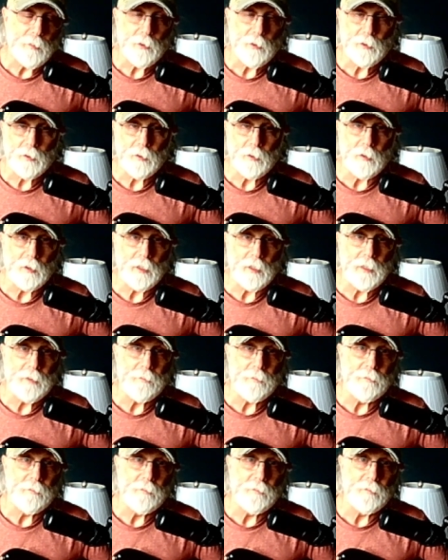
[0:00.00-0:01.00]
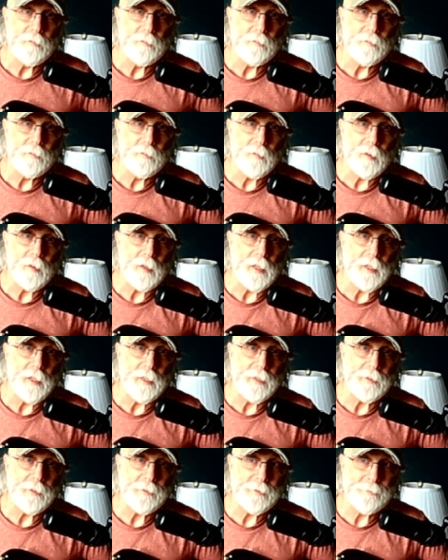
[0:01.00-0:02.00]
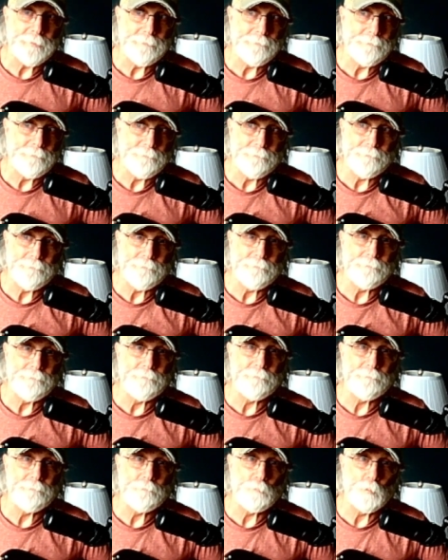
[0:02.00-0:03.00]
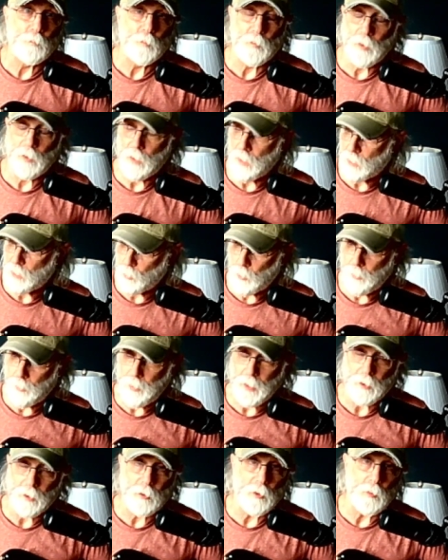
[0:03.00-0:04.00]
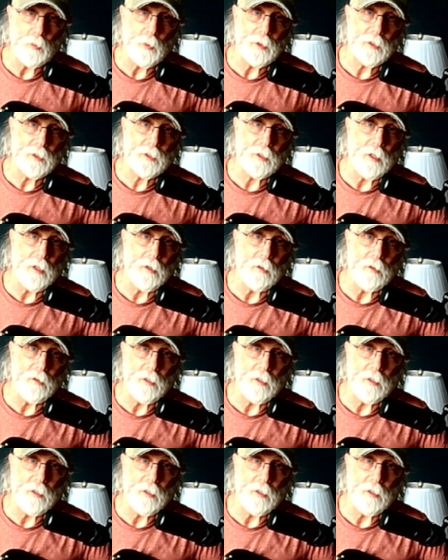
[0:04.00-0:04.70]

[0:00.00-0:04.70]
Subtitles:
surely, and this would be a good one to start on.